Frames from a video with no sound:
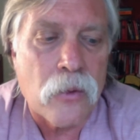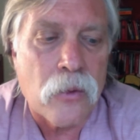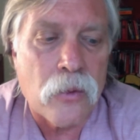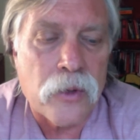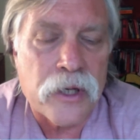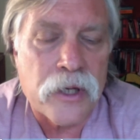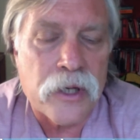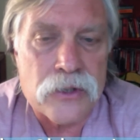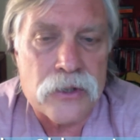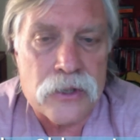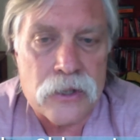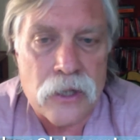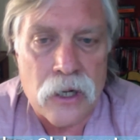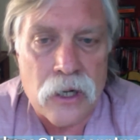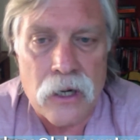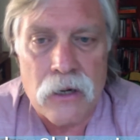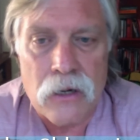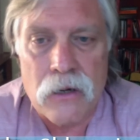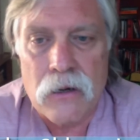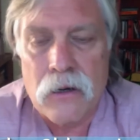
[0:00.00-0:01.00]
We can
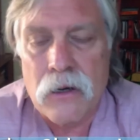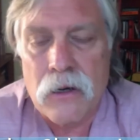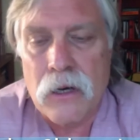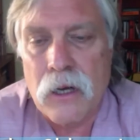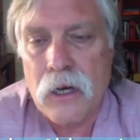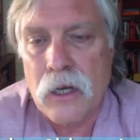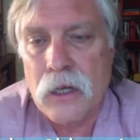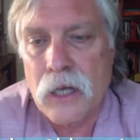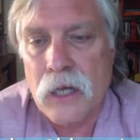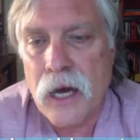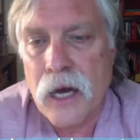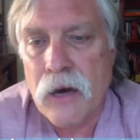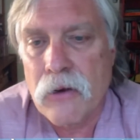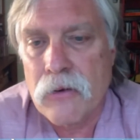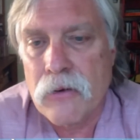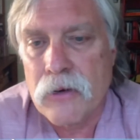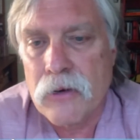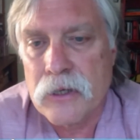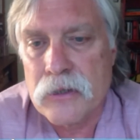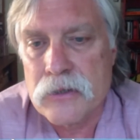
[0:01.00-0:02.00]
start
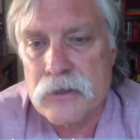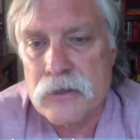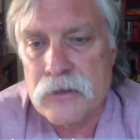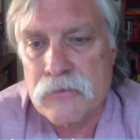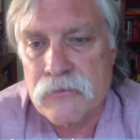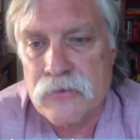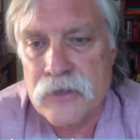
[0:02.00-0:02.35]
allowing some